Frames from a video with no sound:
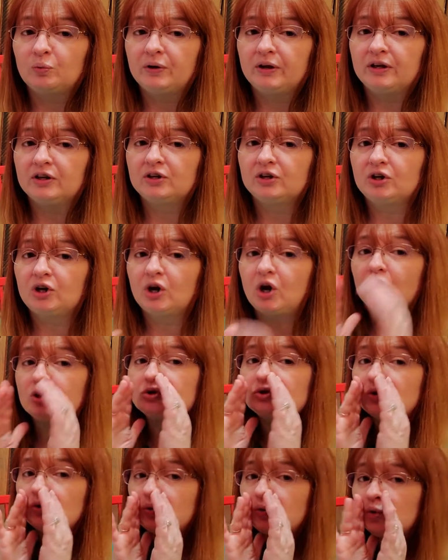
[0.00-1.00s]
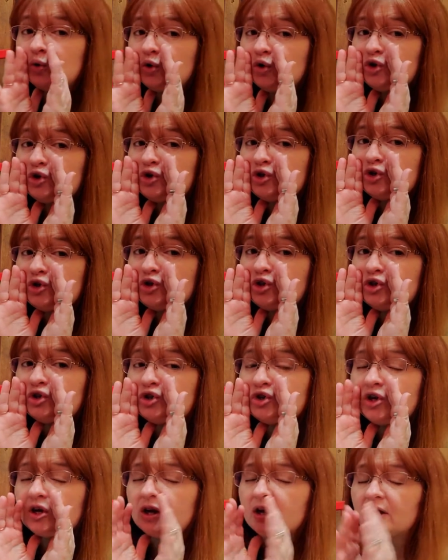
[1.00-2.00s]
wind goes
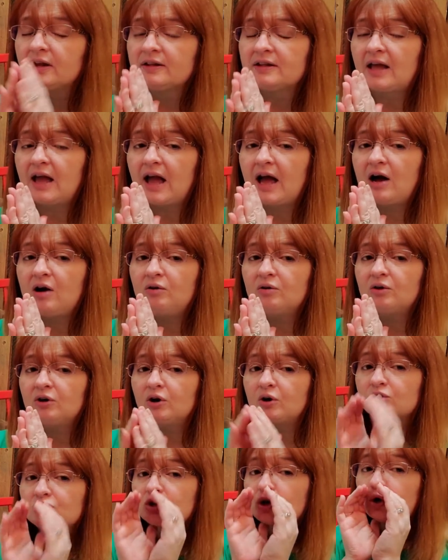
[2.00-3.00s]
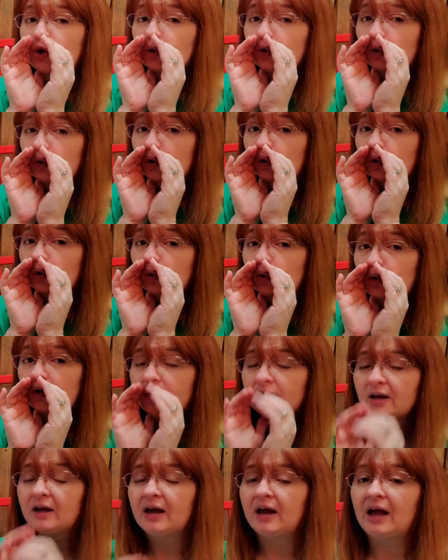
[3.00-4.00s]
whoosh, the owl goes whoo,
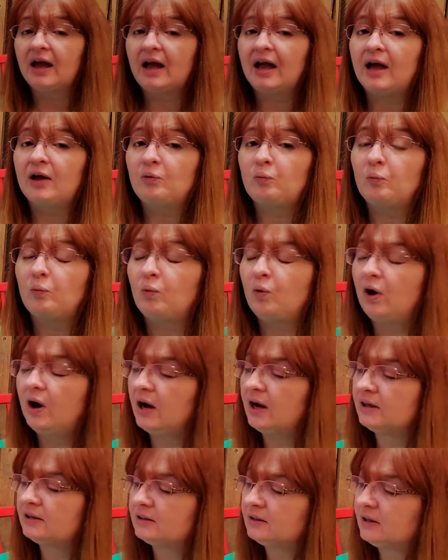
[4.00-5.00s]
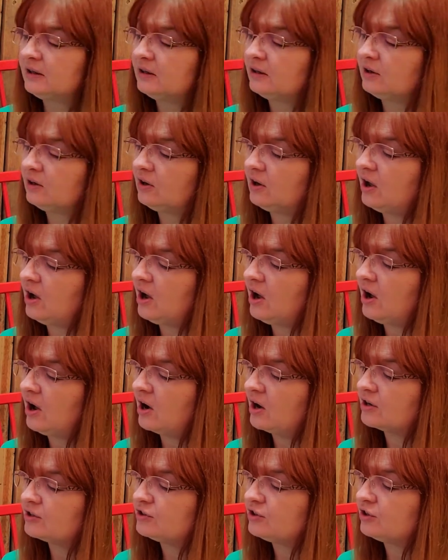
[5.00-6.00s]
and one little
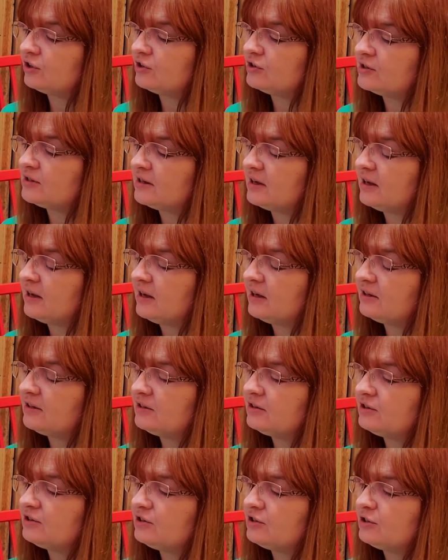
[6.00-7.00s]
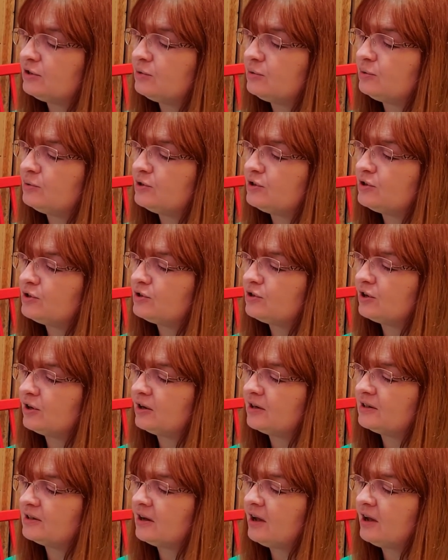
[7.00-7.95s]
log turns into soot,